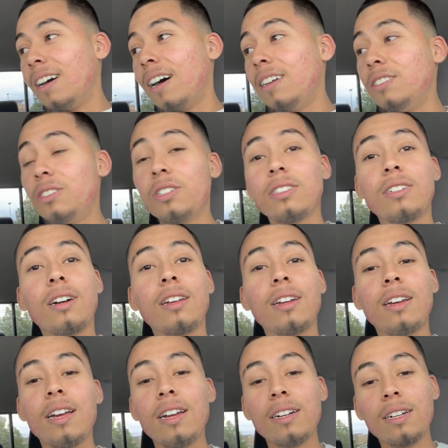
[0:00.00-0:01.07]
I just got a
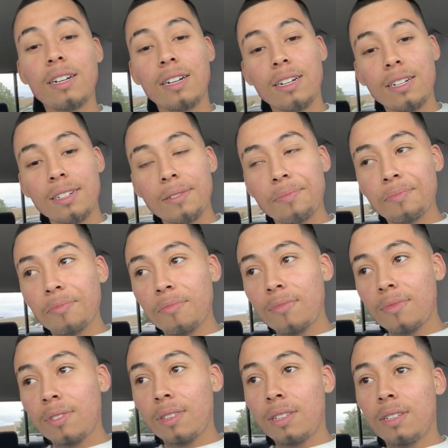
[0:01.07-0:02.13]
haircut.
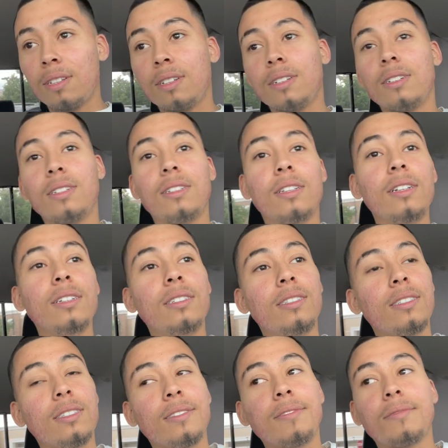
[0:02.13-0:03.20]

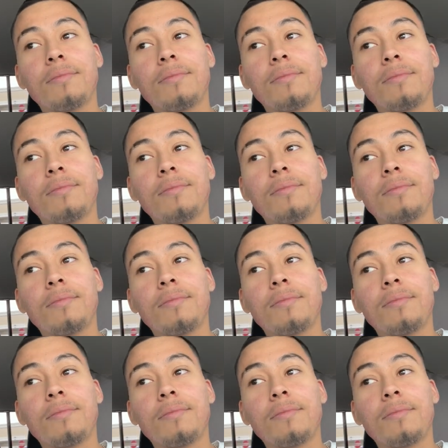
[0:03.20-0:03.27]
Listen,